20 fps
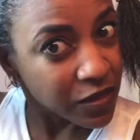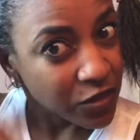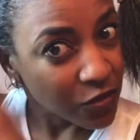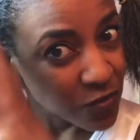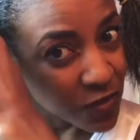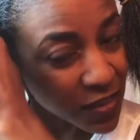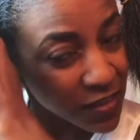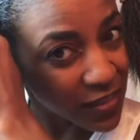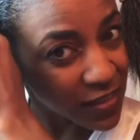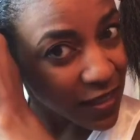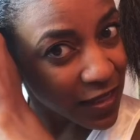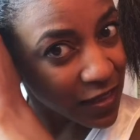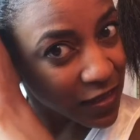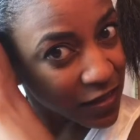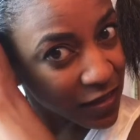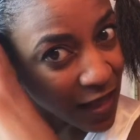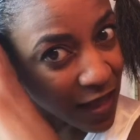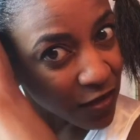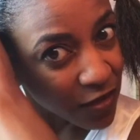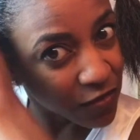you want to take
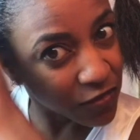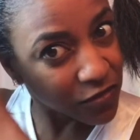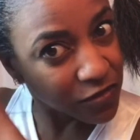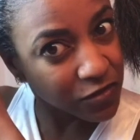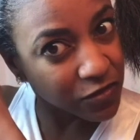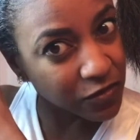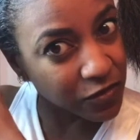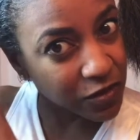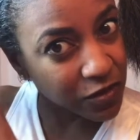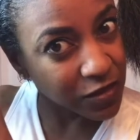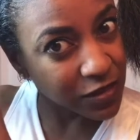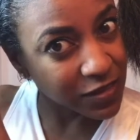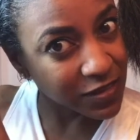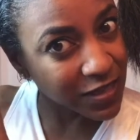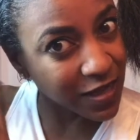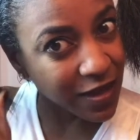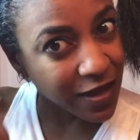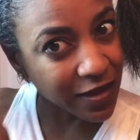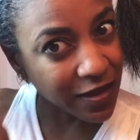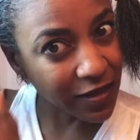out your
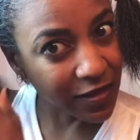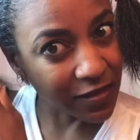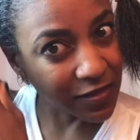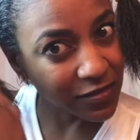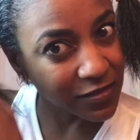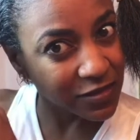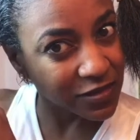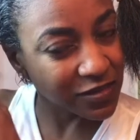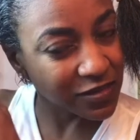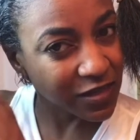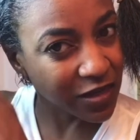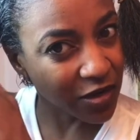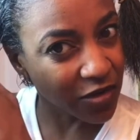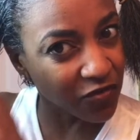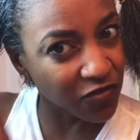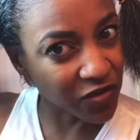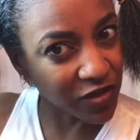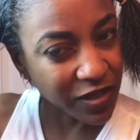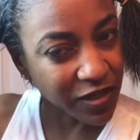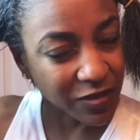ties just
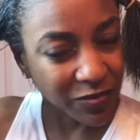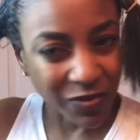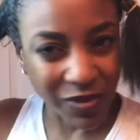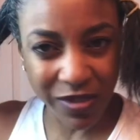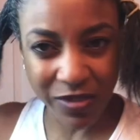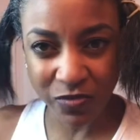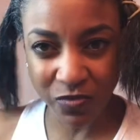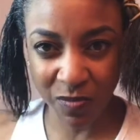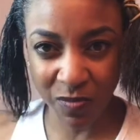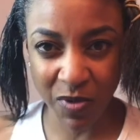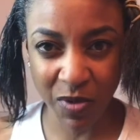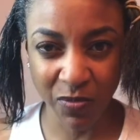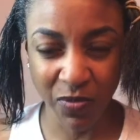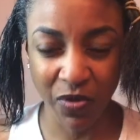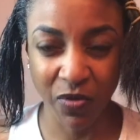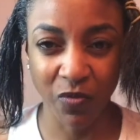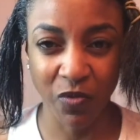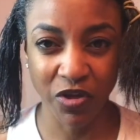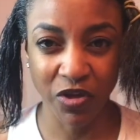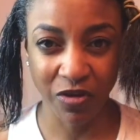carefully, because
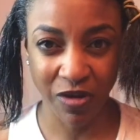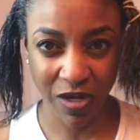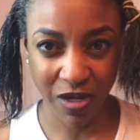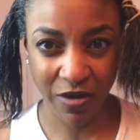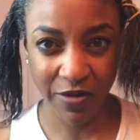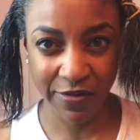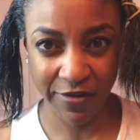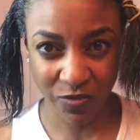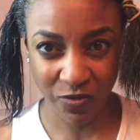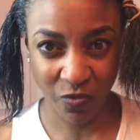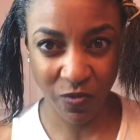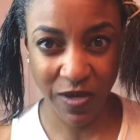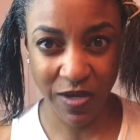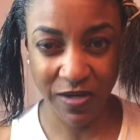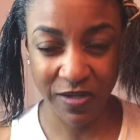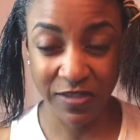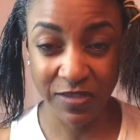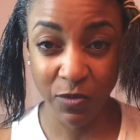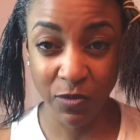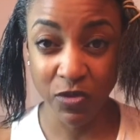remember, when your hair is
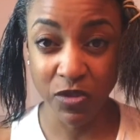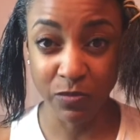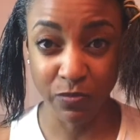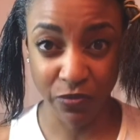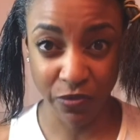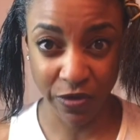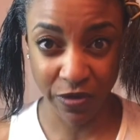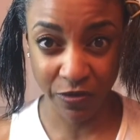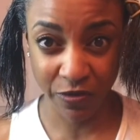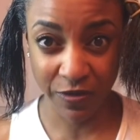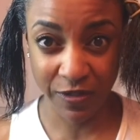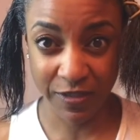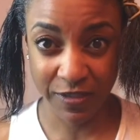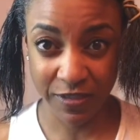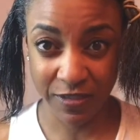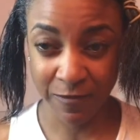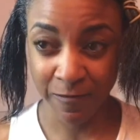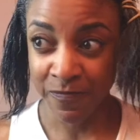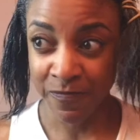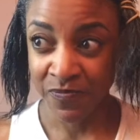wet, it's most brittle.
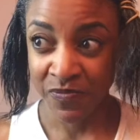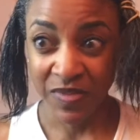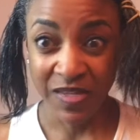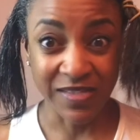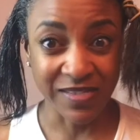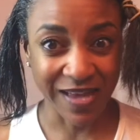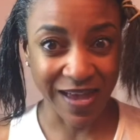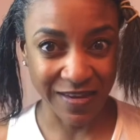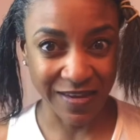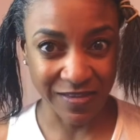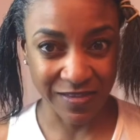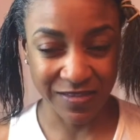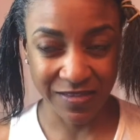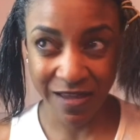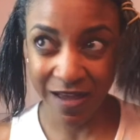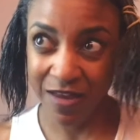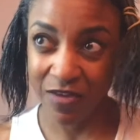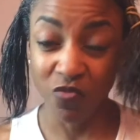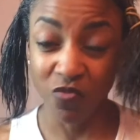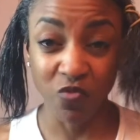It's at its
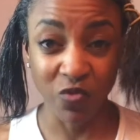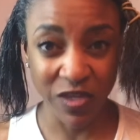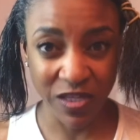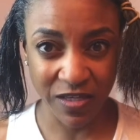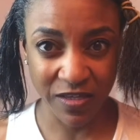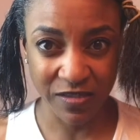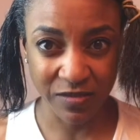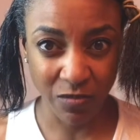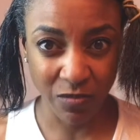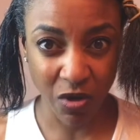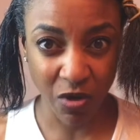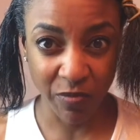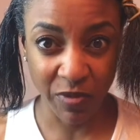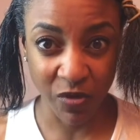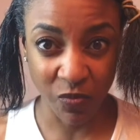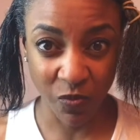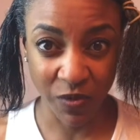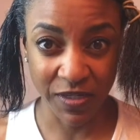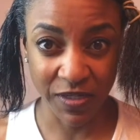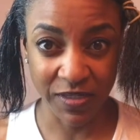kind of weakest
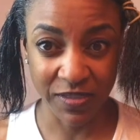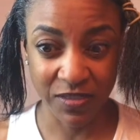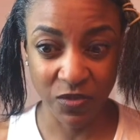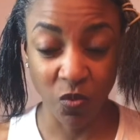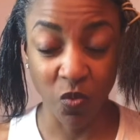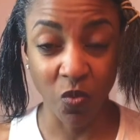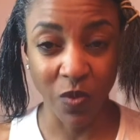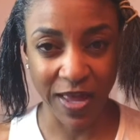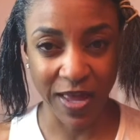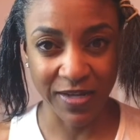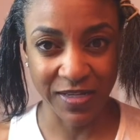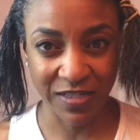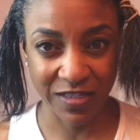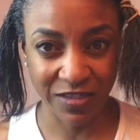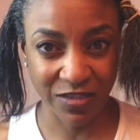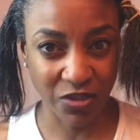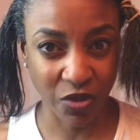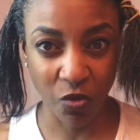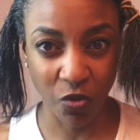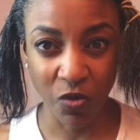moment when it's wet.
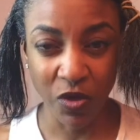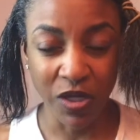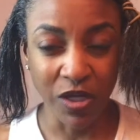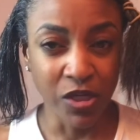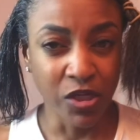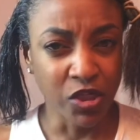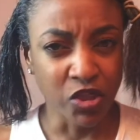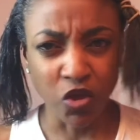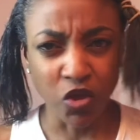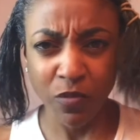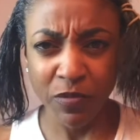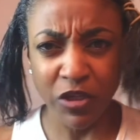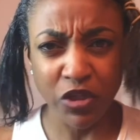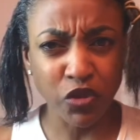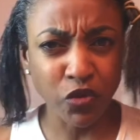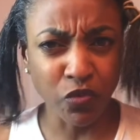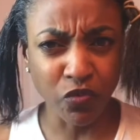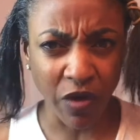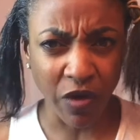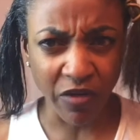So don't be
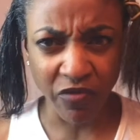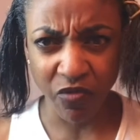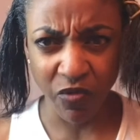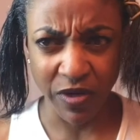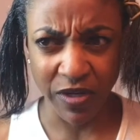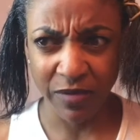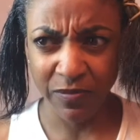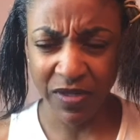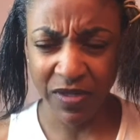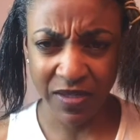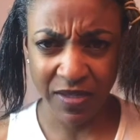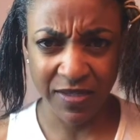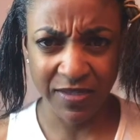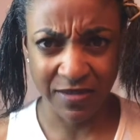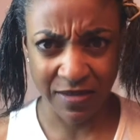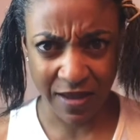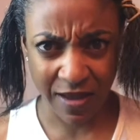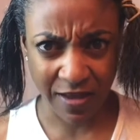too rough with it, because